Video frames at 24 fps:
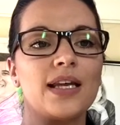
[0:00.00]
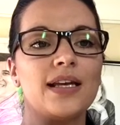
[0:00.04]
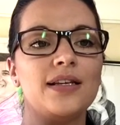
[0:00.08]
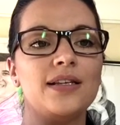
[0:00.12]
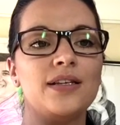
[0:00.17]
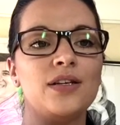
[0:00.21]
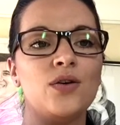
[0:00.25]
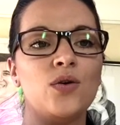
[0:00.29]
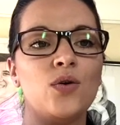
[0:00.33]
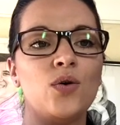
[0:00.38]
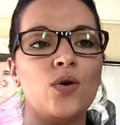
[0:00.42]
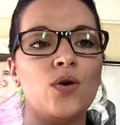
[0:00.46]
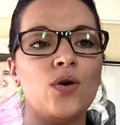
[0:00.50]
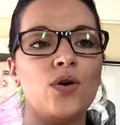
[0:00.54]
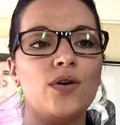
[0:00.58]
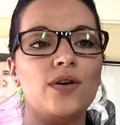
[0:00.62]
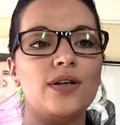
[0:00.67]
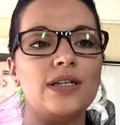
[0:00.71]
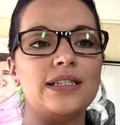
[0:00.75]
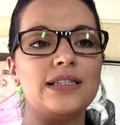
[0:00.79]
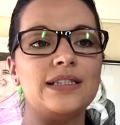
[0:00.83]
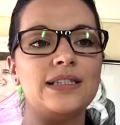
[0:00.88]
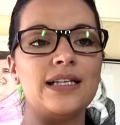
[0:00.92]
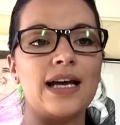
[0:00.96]
your
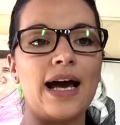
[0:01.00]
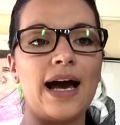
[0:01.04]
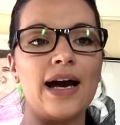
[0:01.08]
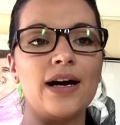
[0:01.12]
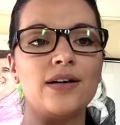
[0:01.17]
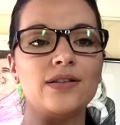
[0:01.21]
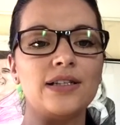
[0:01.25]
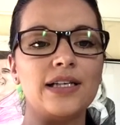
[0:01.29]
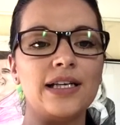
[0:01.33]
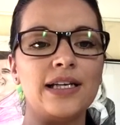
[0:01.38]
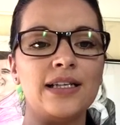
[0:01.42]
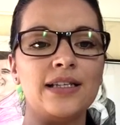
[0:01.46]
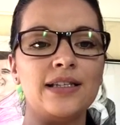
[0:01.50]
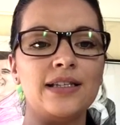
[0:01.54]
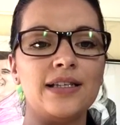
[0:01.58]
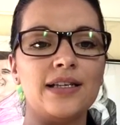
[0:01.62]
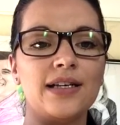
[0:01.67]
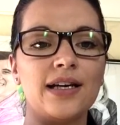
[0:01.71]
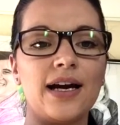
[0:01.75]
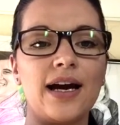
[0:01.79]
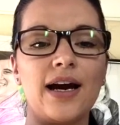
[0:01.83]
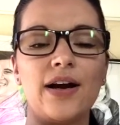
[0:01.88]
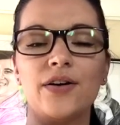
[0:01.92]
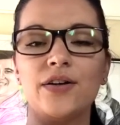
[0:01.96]
doubt in
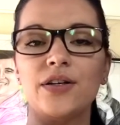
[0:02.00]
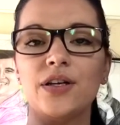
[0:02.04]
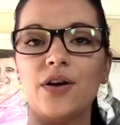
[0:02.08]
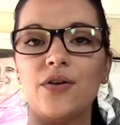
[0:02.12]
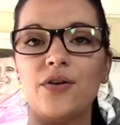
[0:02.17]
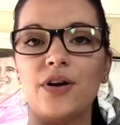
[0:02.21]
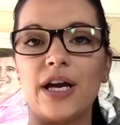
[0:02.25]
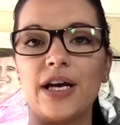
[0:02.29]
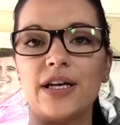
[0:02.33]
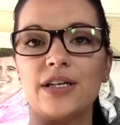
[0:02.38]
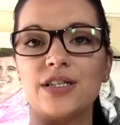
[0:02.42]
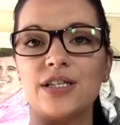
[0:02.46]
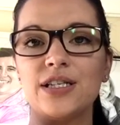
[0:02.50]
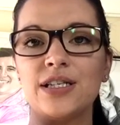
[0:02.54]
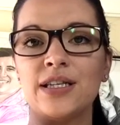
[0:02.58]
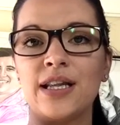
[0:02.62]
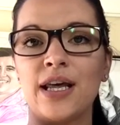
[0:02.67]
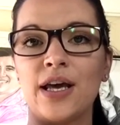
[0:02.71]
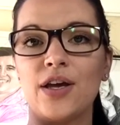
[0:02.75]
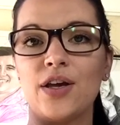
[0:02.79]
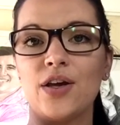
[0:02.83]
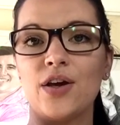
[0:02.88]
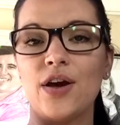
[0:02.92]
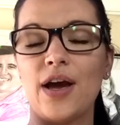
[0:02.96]
the current creation
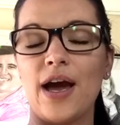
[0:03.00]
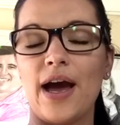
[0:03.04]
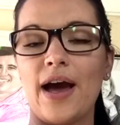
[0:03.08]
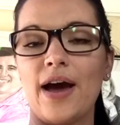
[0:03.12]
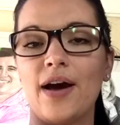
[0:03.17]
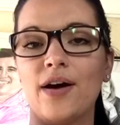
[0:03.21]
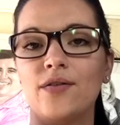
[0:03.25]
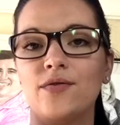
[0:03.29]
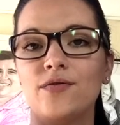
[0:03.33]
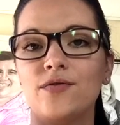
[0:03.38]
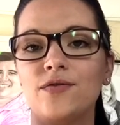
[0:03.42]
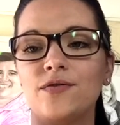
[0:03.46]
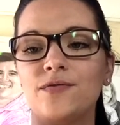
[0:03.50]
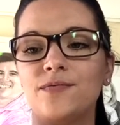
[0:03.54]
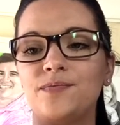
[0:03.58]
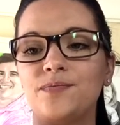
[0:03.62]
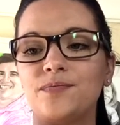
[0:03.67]
that you have